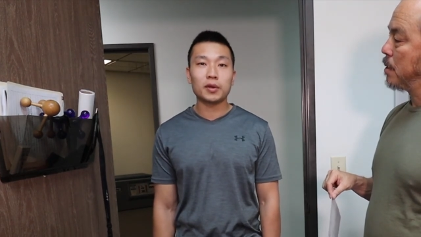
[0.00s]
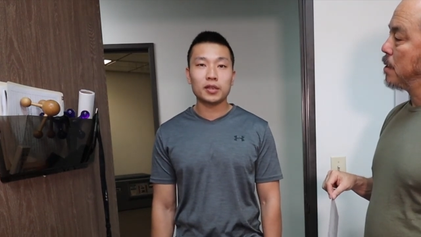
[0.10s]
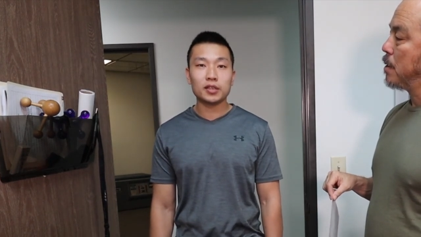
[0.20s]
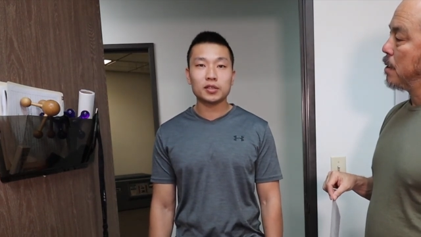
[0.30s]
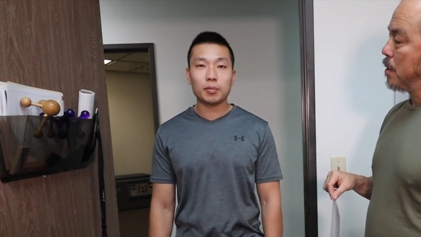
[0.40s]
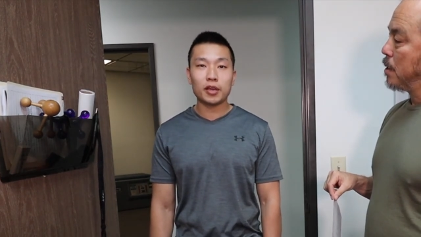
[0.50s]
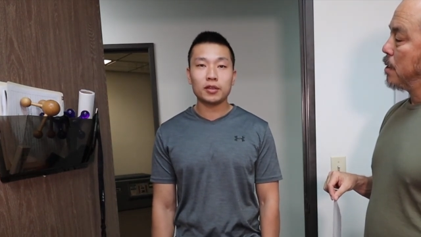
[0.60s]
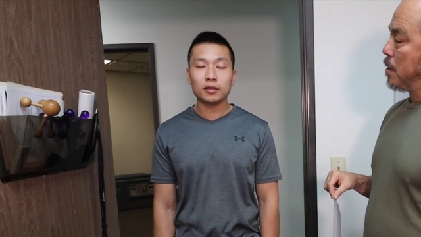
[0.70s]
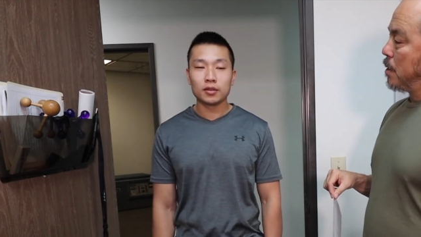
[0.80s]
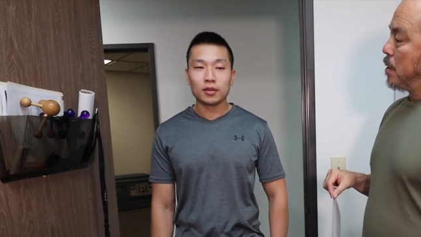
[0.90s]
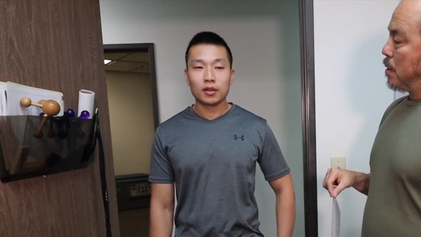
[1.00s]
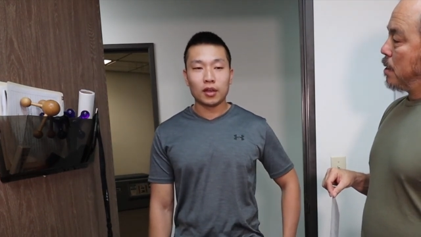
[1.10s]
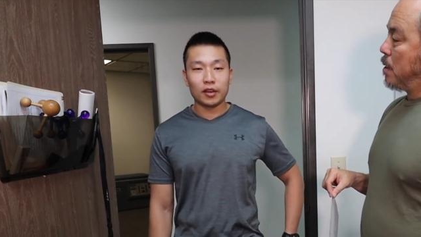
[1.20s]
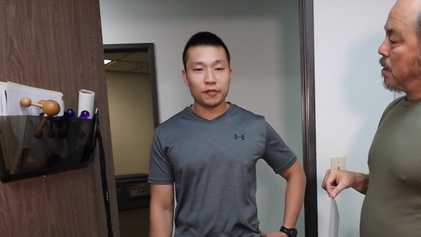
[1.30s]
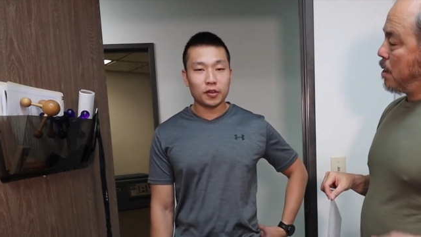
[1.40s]
Speaker 1: my disc pain.
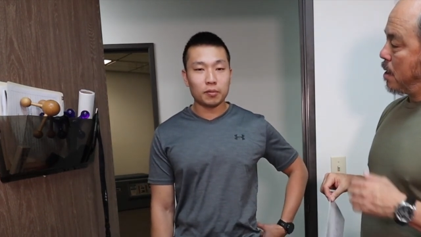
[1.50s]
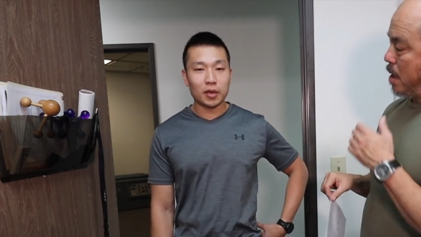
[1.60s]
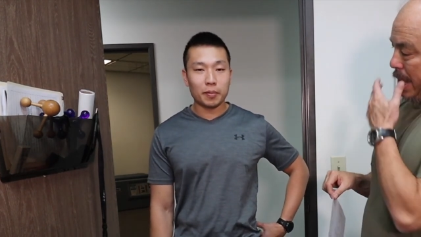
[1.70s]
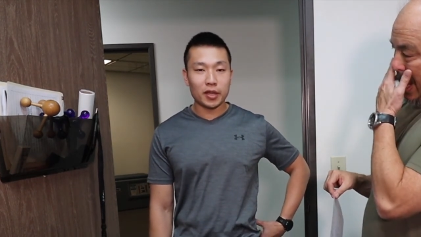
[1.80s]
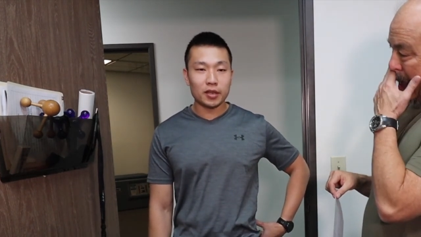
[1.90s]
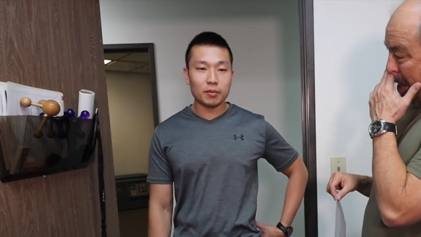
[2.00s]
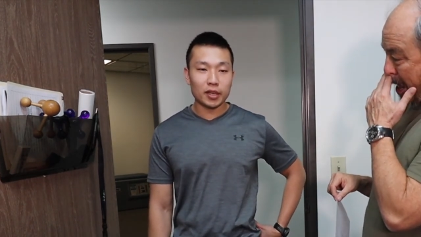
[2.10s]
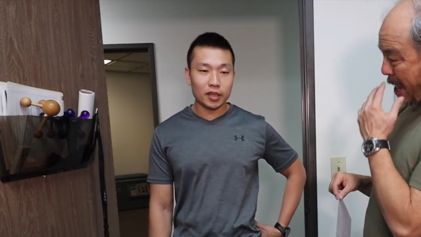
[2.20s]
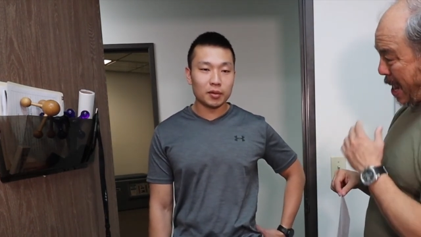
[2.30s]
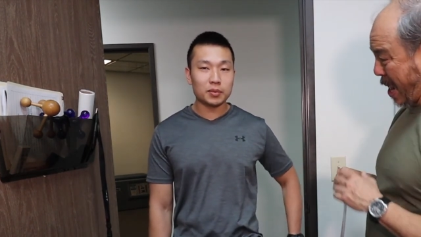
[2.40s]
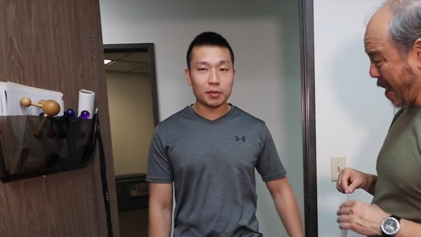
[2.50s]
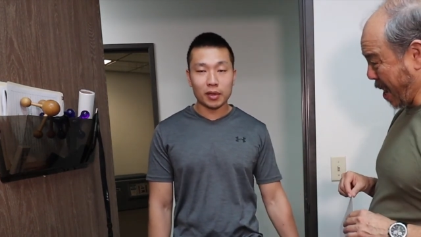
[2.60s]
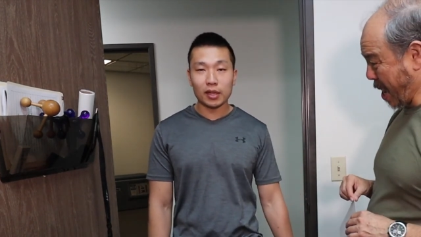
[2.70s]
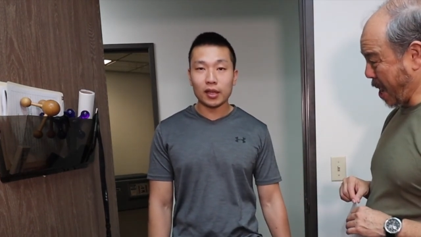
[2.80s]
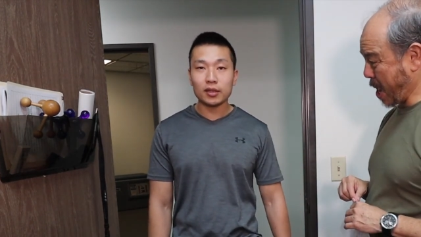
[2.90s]
I felt my pain in my hips and my
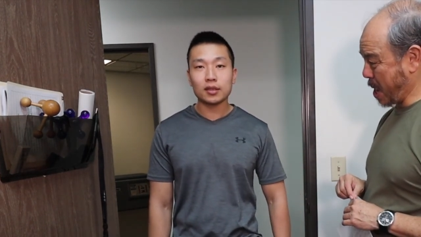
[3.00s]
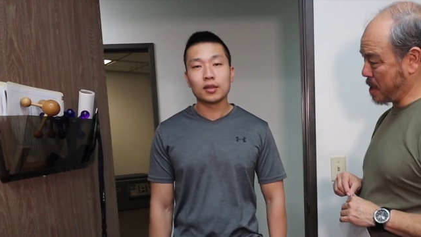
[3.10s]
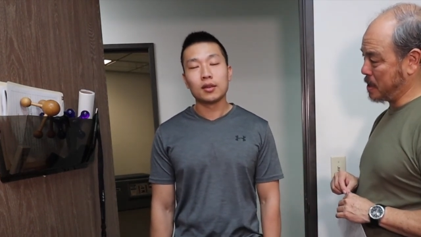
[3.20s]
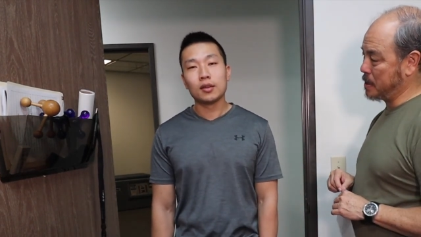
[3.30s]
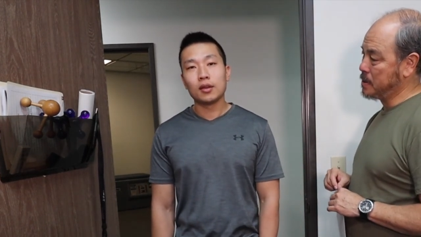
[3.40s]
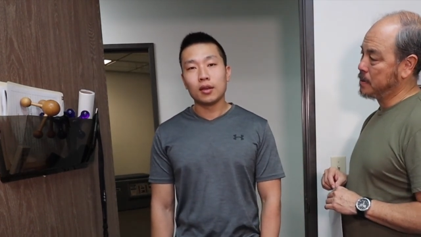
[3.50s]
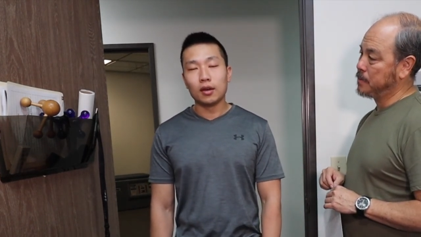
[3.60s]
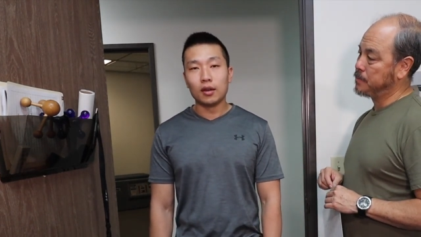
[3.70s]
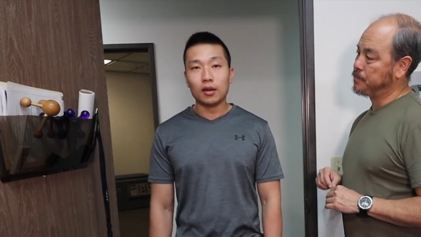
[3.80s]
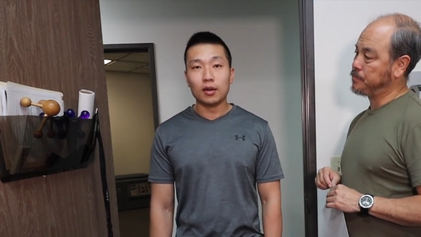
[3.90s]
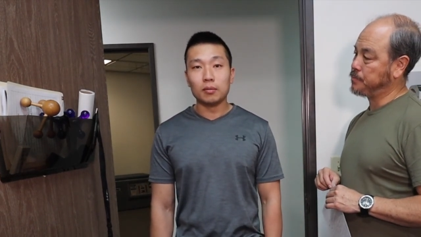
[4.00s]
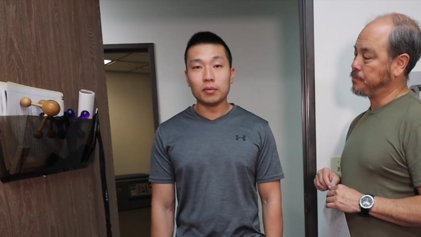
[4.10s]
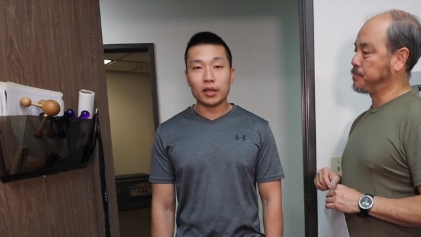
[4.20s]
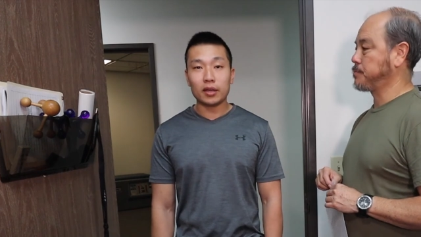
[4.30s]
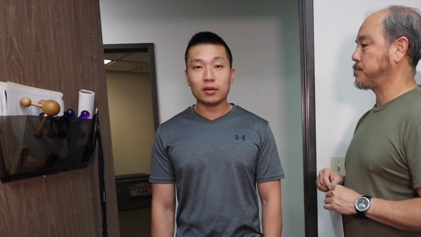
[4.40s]
legs.
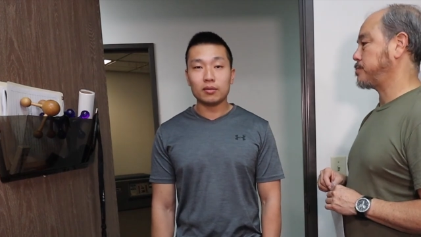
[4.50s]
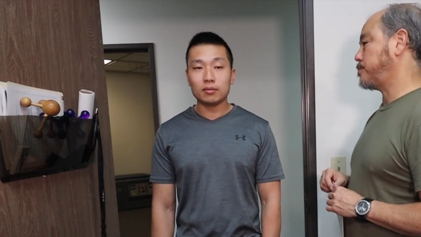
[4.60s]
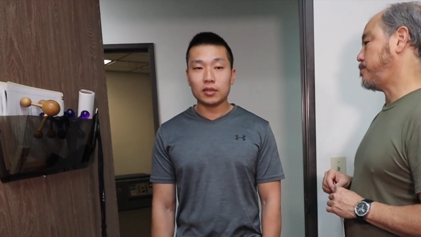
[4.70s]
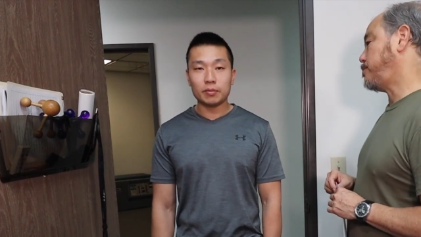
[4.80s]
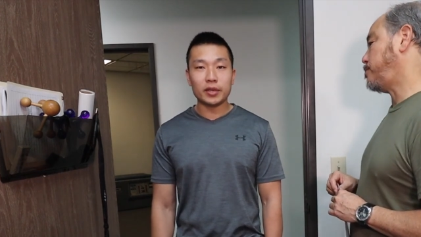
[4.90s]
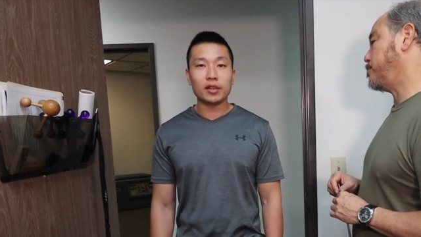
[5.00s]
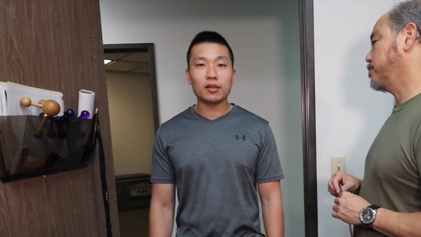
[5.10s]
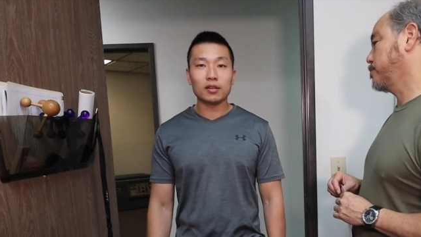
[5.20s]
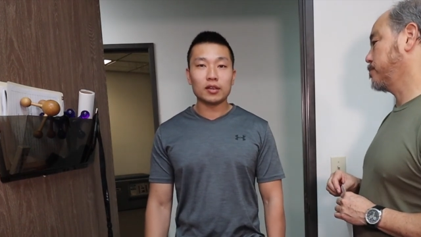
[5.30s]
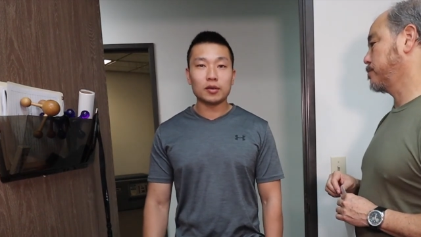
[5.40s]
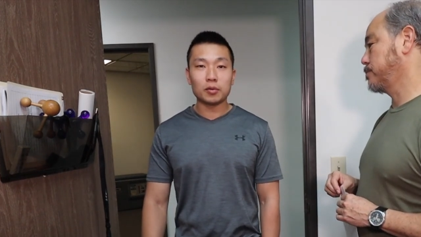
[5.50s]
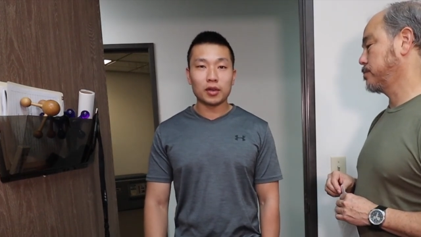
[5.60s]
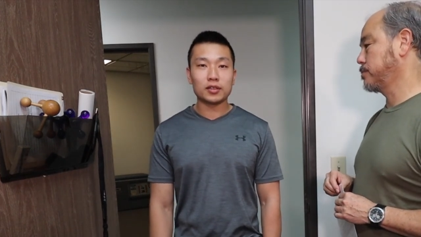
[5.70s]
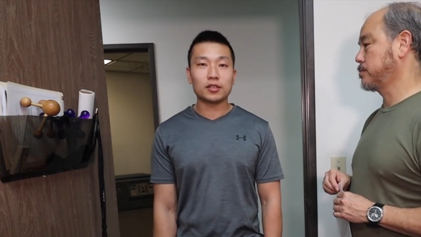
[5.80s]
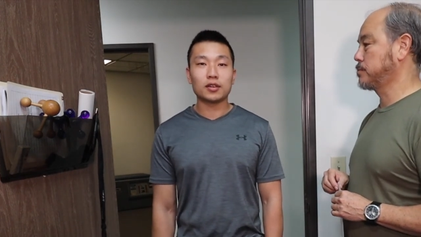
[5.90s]
And immediately when
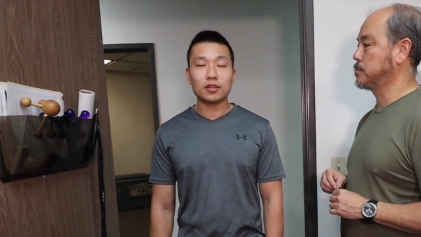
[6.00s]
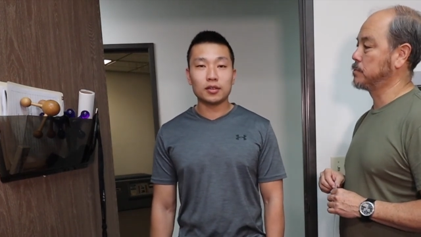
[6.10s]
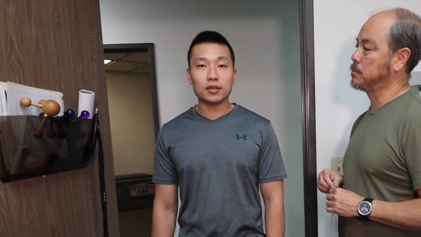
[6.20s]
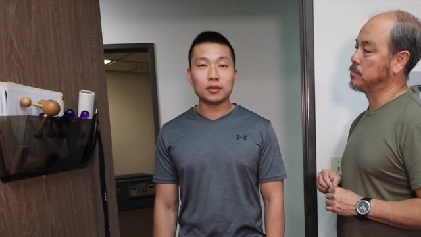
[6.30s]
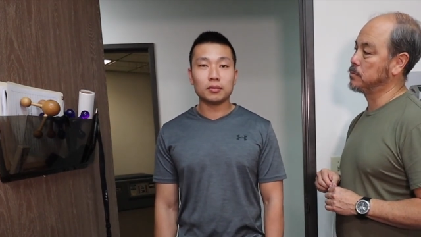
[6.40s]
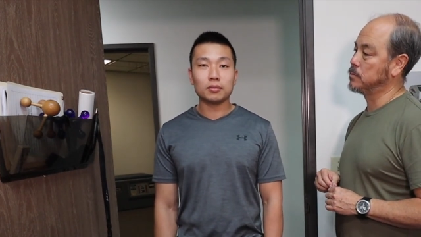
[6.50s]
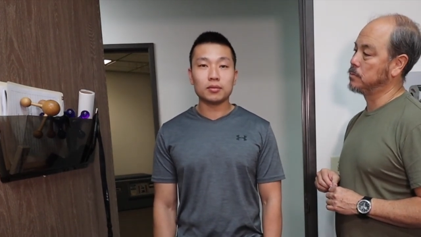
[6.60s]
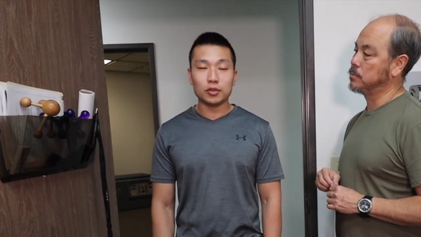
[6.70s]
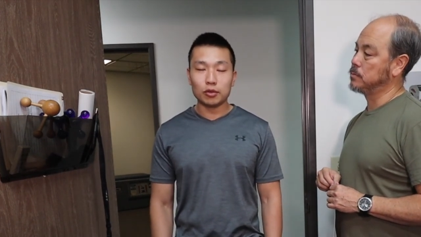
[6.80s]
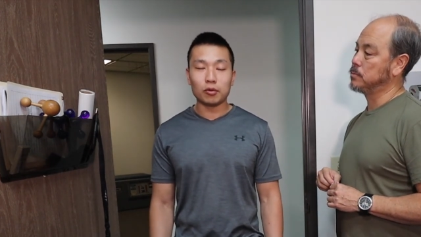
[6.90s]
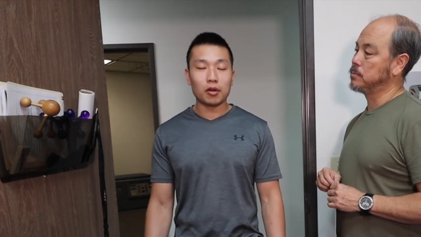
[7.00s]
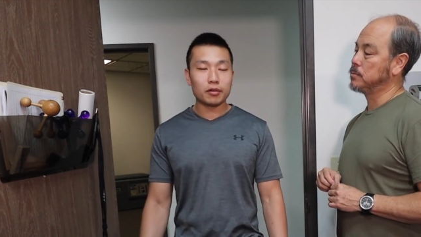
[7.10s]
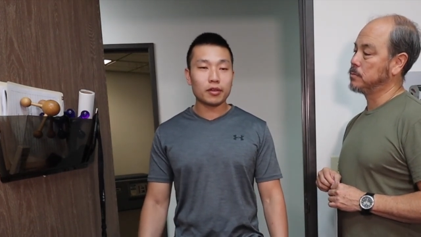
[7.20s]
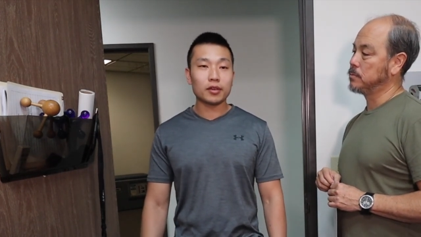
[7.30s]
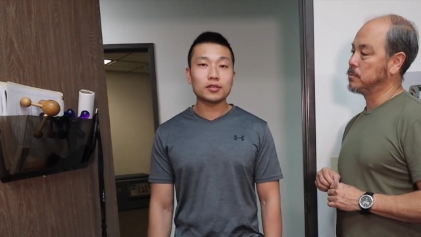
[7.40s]
I started to do the wrong
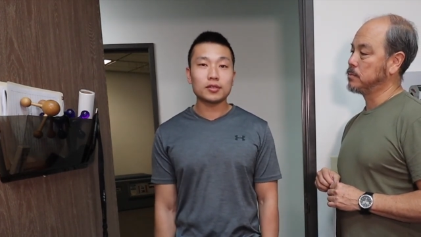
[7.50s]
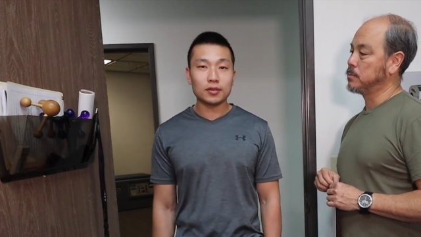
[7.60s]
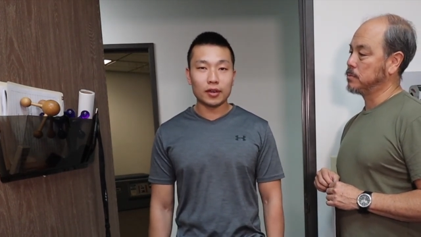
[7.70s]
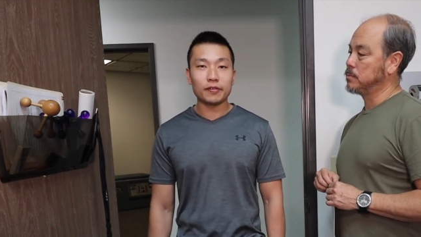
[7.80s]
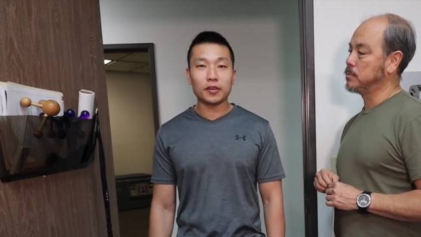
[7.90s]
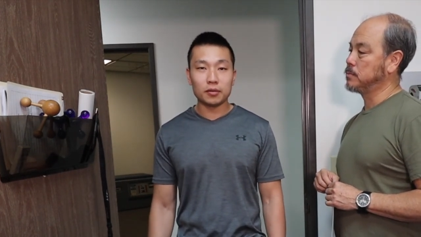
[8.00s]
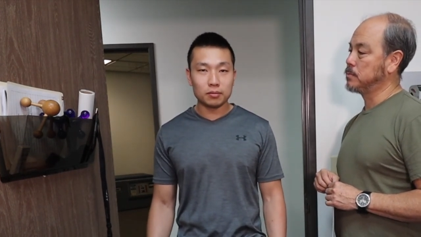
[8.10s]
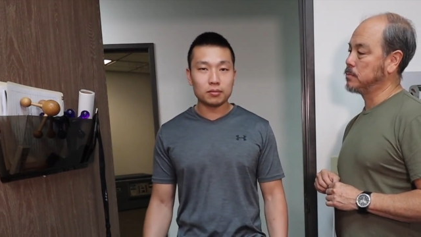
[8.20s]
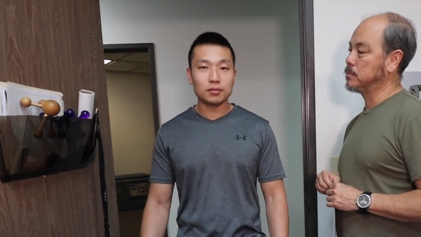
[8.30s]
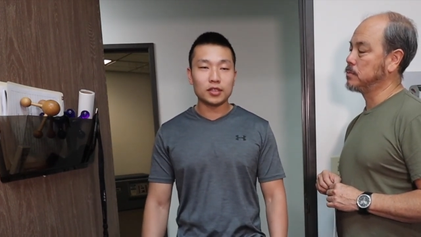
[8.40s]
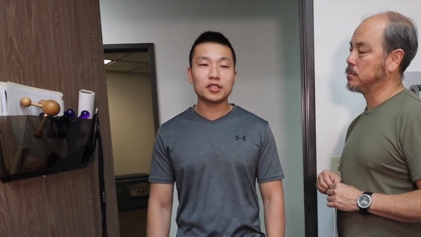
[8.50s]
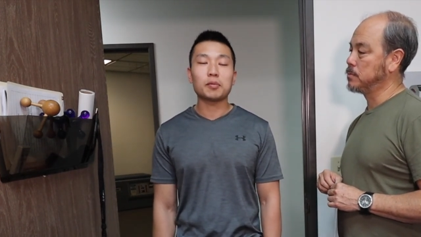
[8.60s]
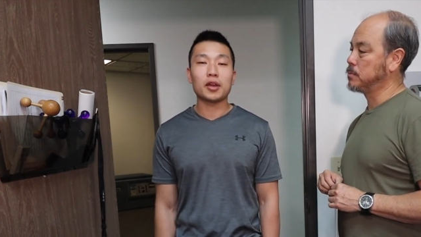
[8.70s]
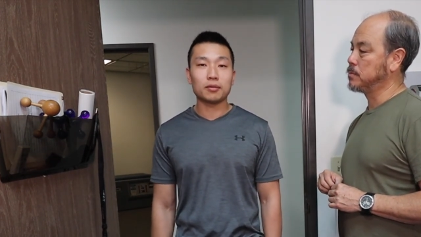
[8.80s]
things, I felt disc pain.